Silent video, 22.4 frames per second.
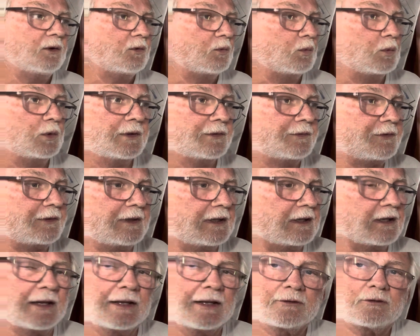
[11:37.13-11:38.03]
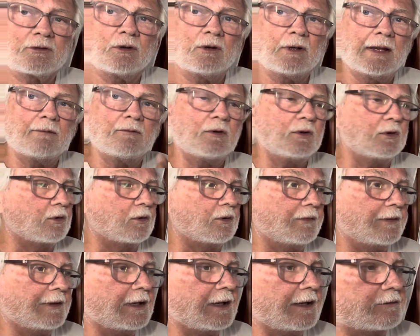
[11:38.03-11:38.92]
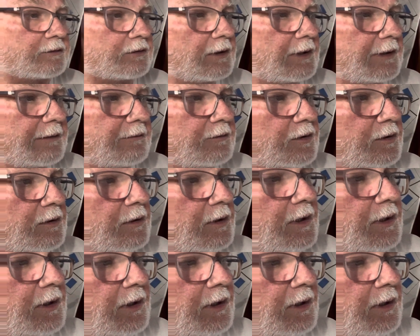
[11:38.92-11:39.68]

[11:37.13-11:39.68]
with the Electro-Level or the Electro-Level